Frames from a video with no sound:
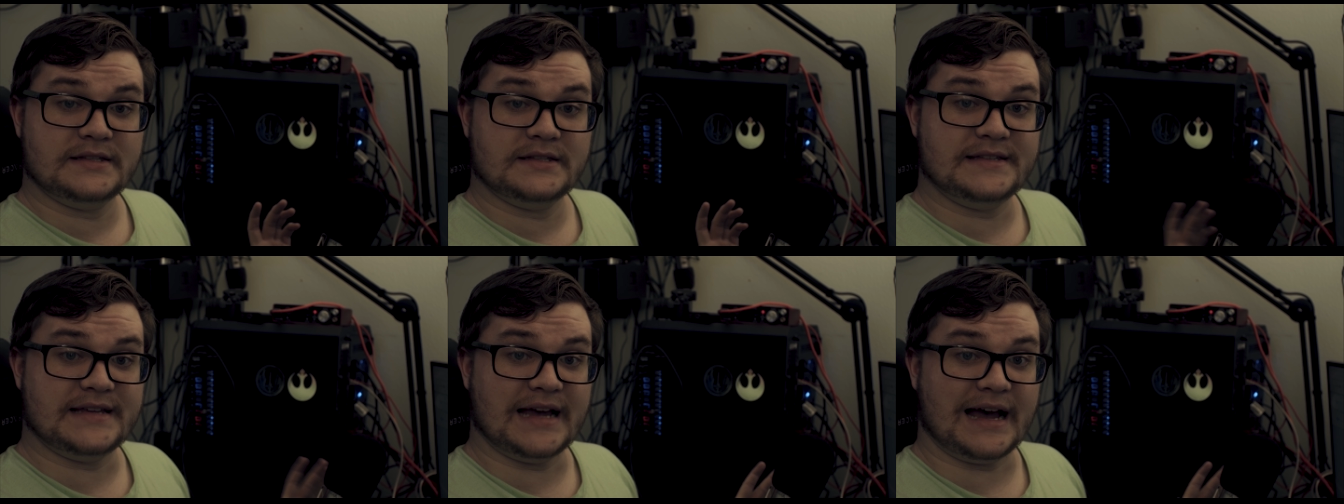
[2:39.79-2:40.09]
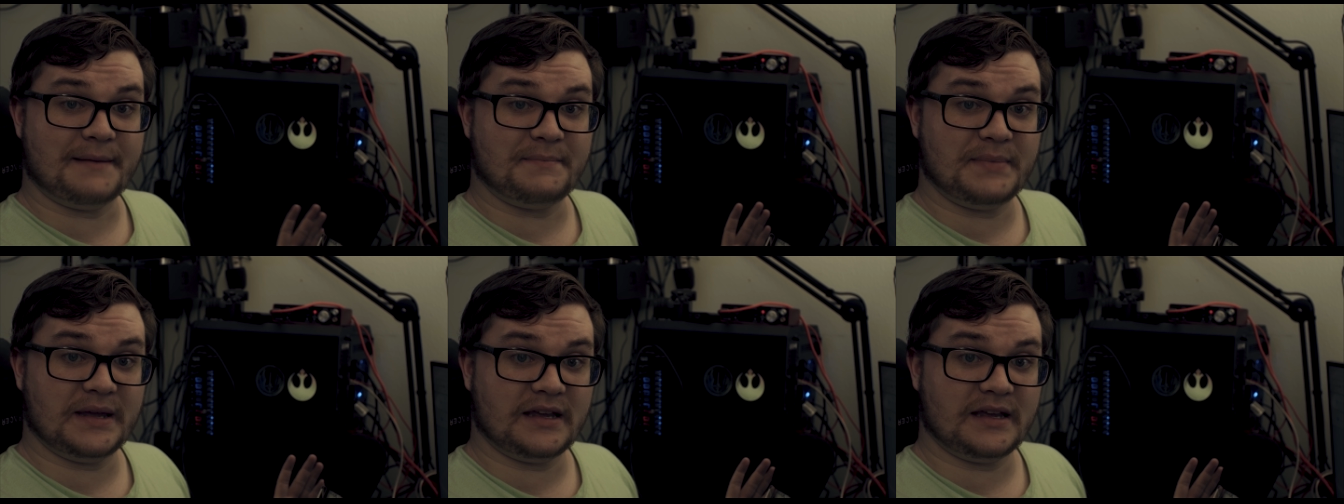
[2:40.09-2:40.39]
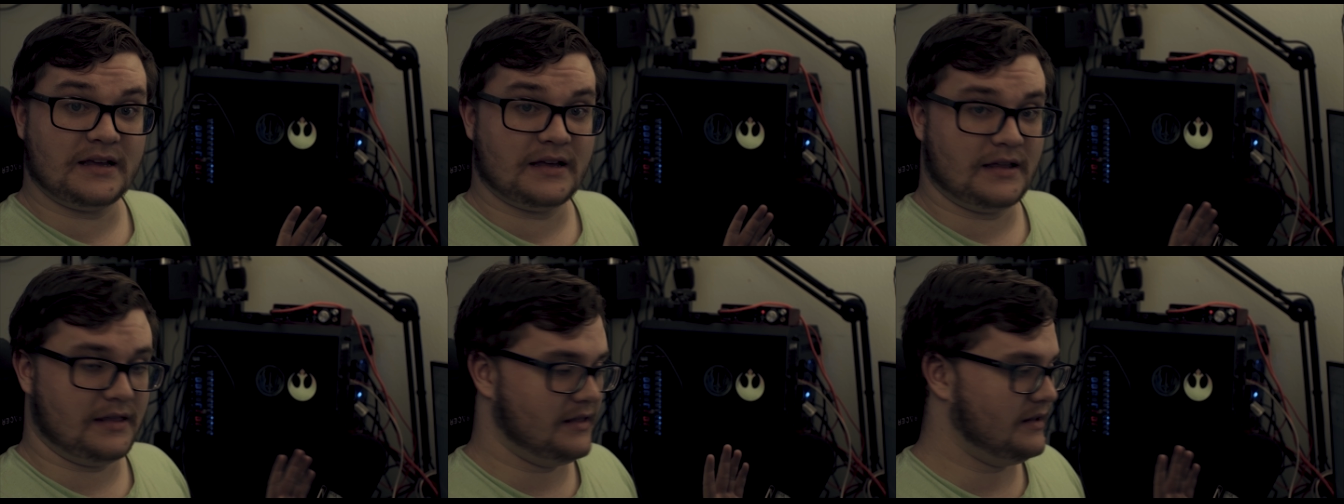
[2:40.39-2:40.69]

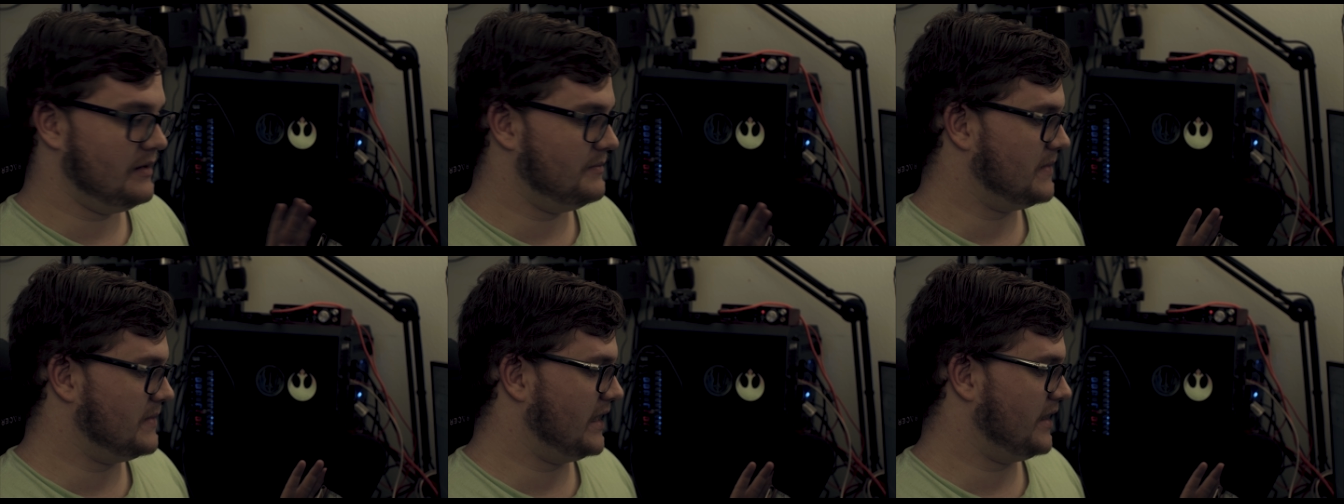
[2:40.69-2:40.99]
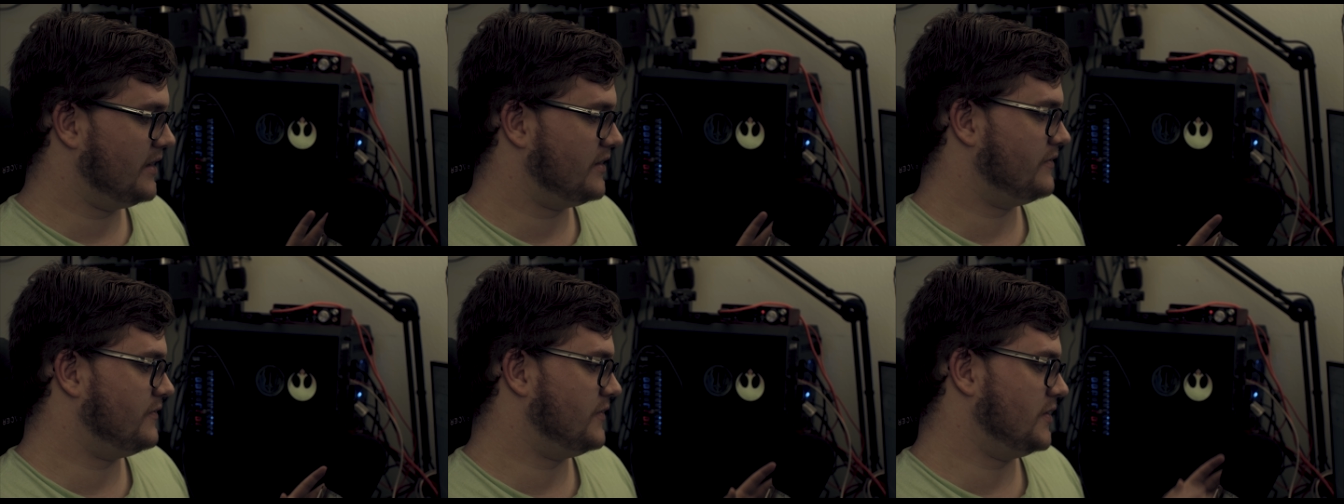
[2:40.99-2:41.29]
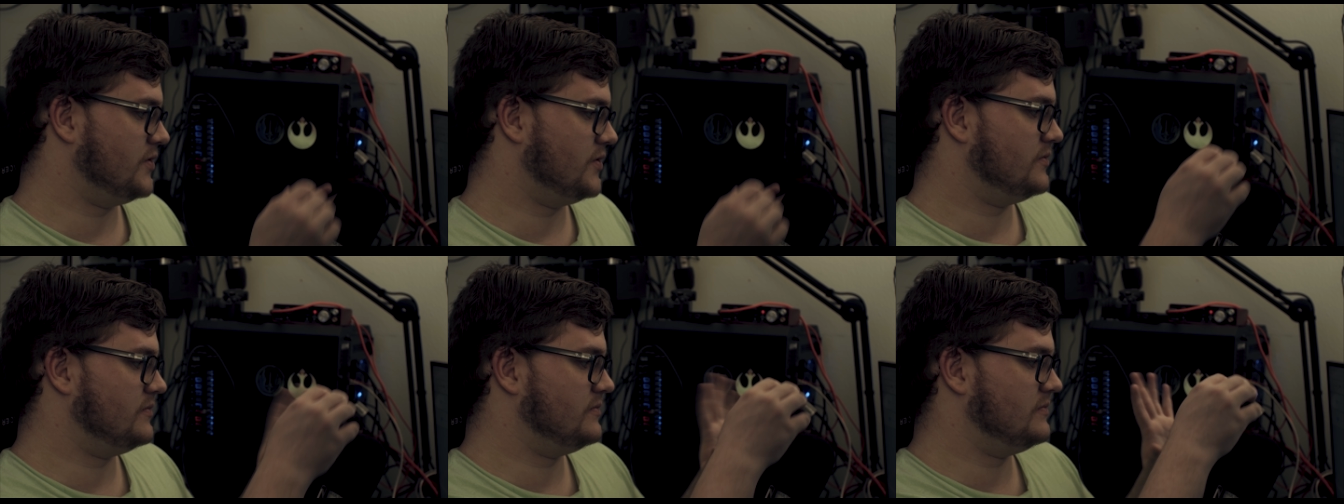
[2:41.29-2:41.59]
Tapping the
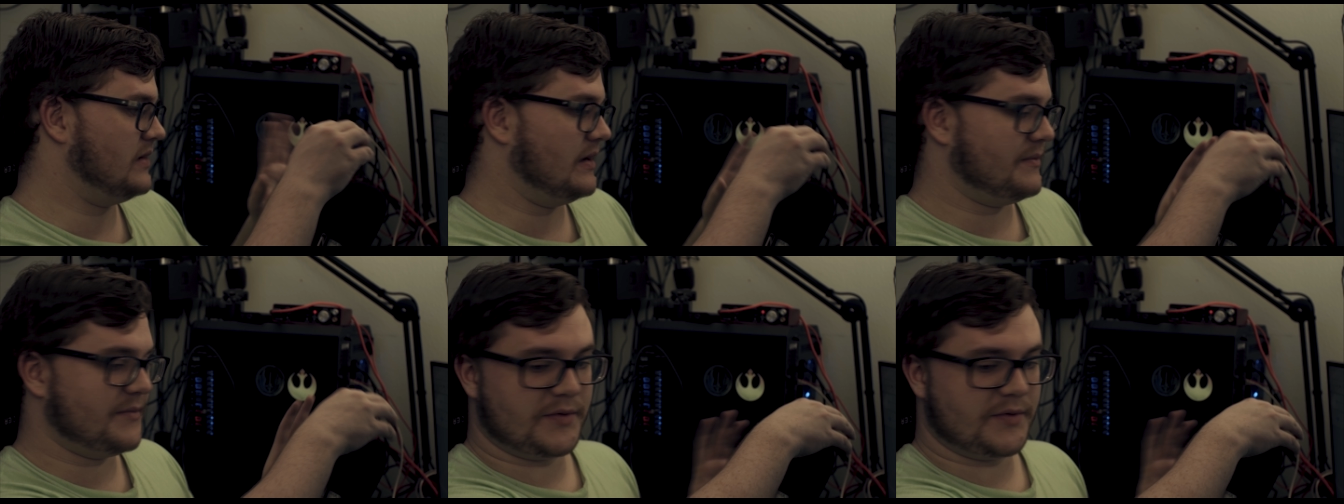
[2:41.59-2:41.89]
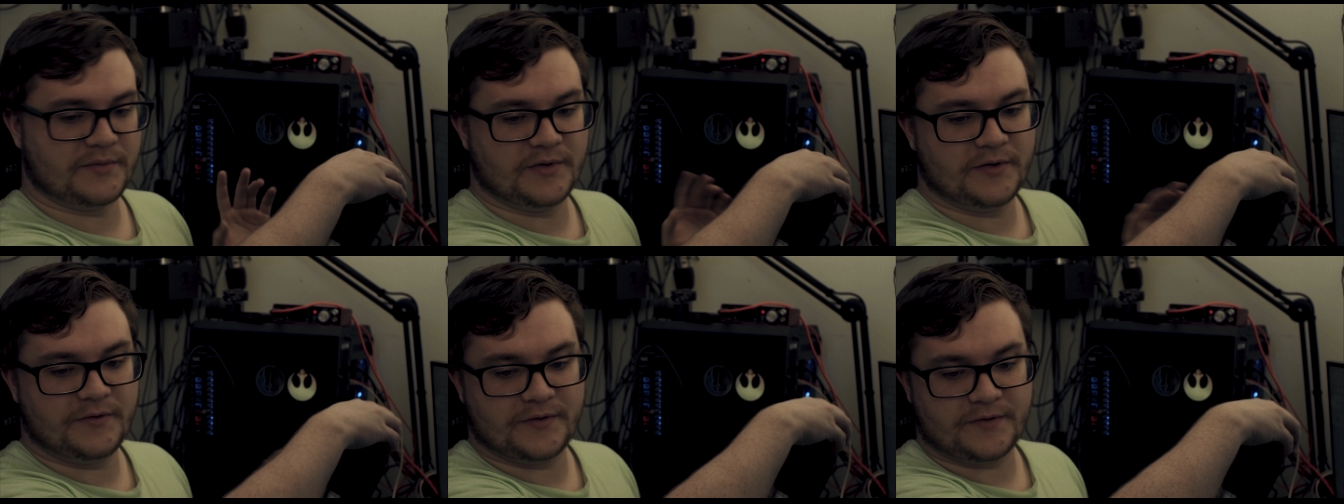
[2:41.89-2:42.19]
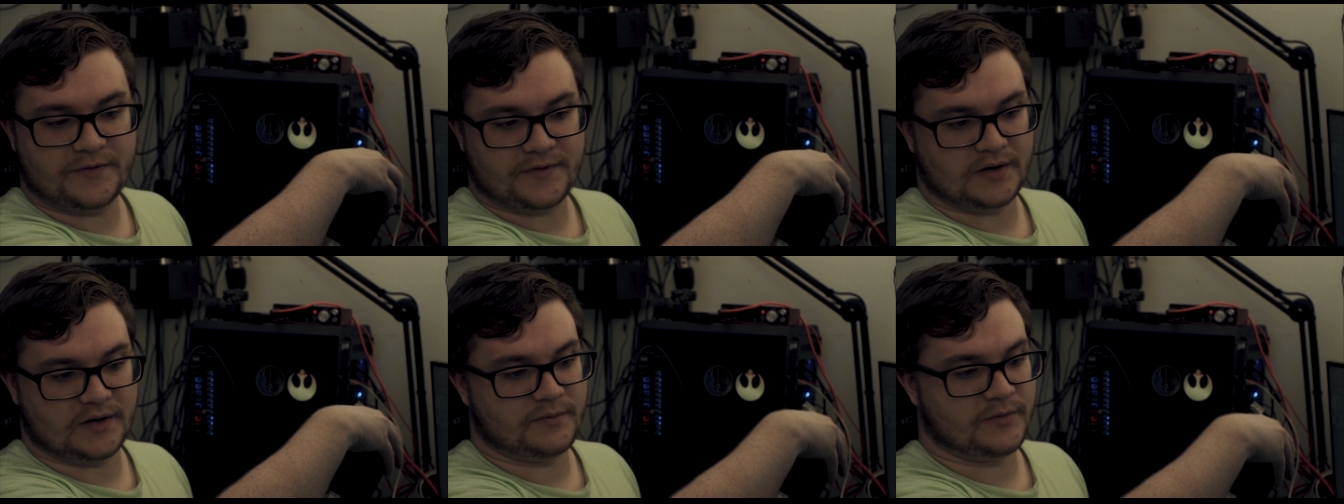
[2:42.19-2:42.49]
microphone. I'm gonna remove
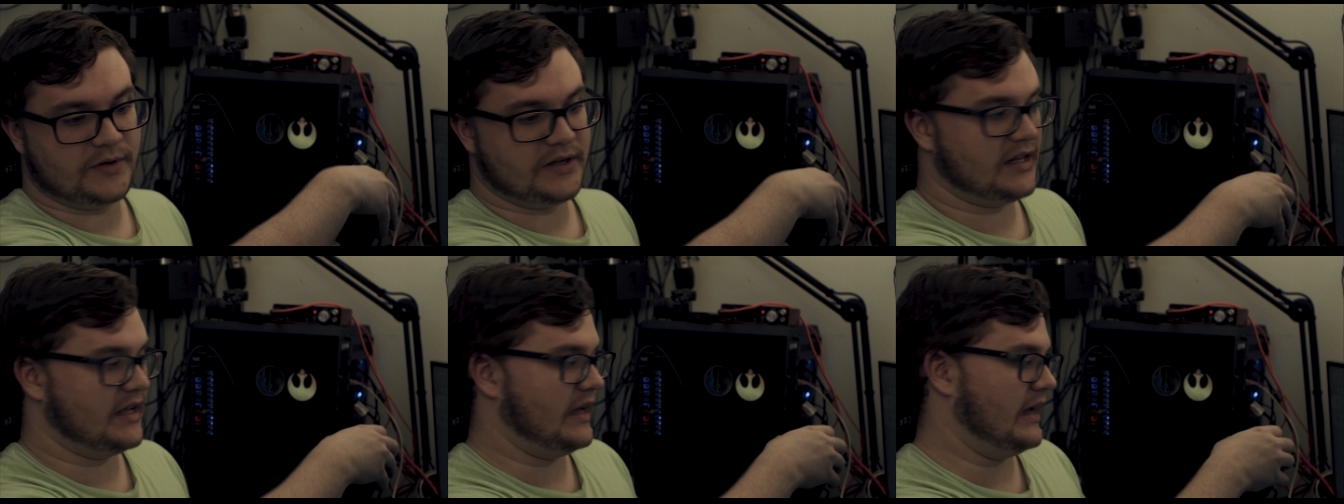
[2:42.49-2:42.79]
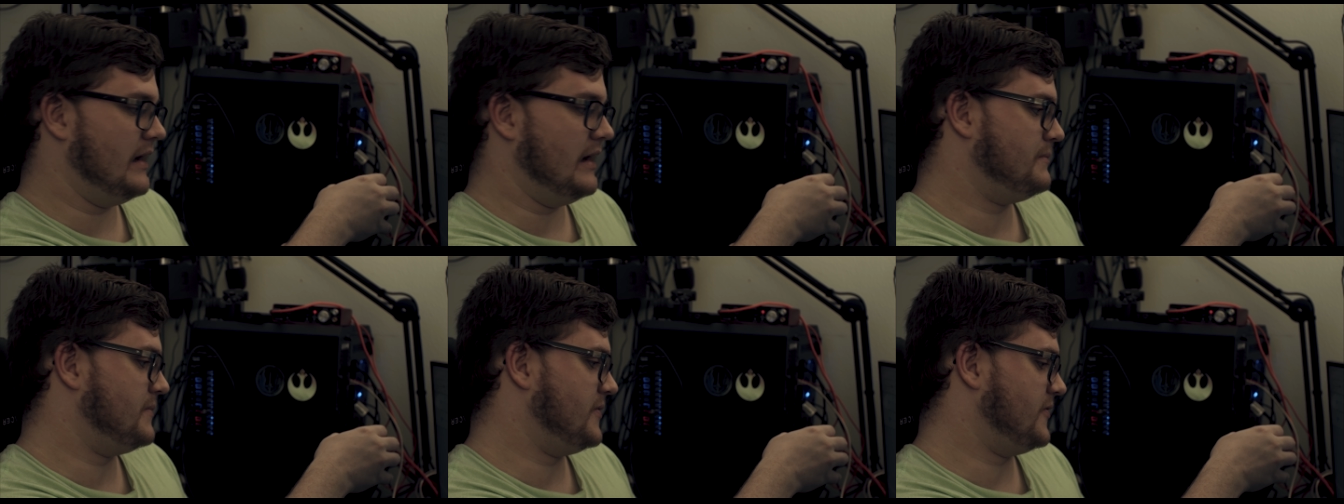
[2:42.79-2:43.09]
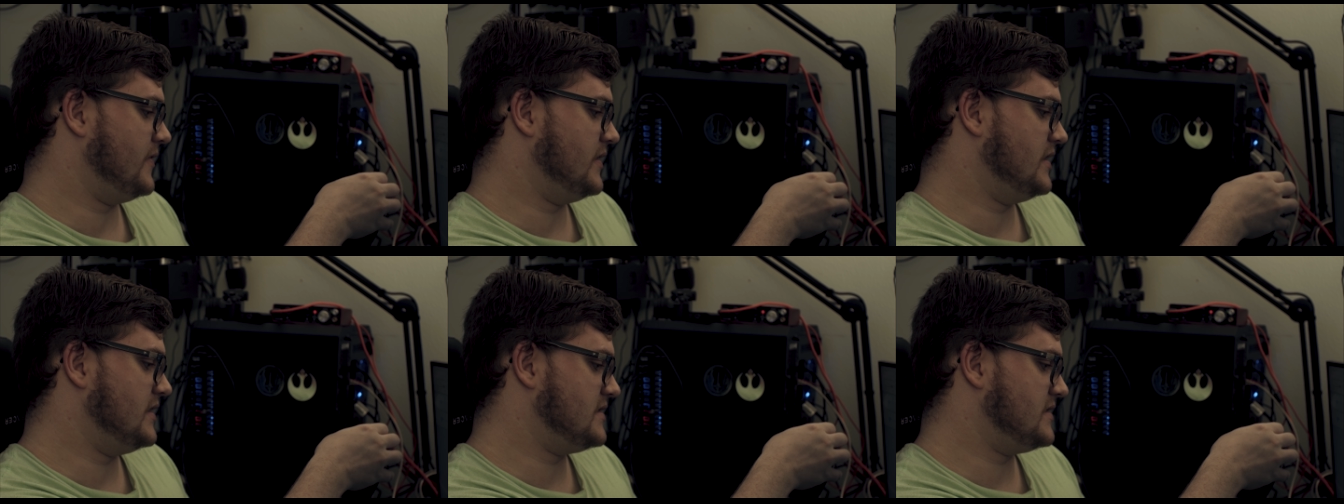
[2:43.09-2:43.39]
the foam wind cap
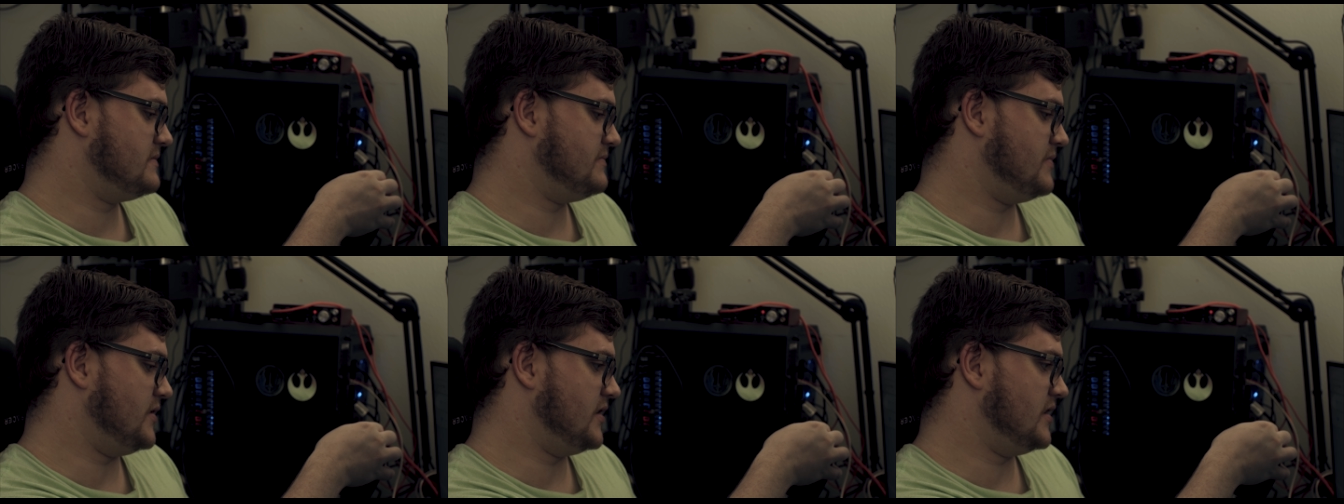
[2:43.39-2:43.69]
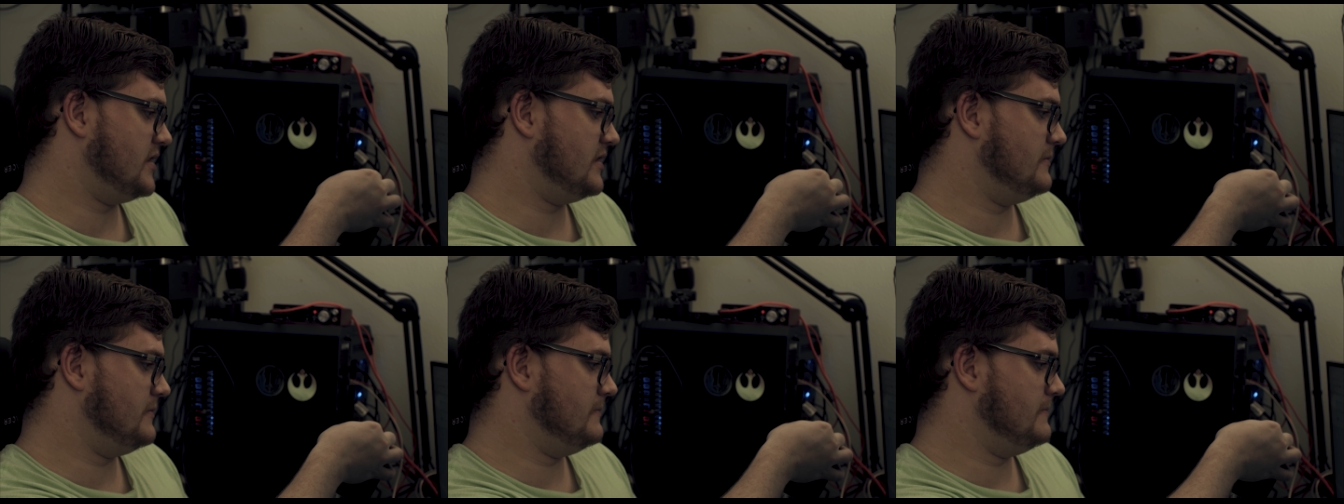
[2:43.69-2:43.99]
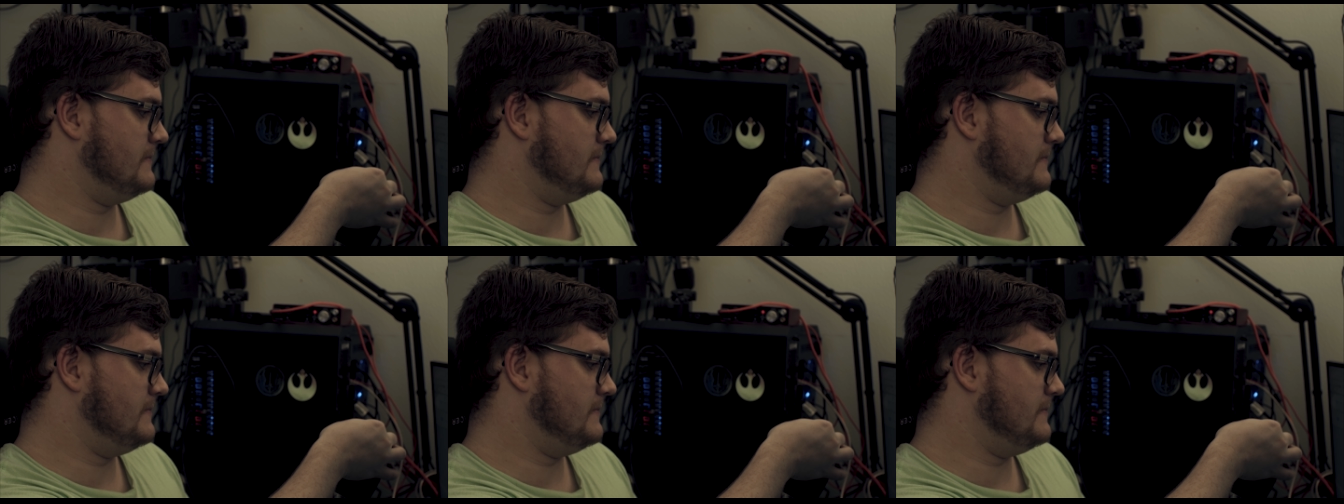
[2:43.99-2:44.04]
for this part.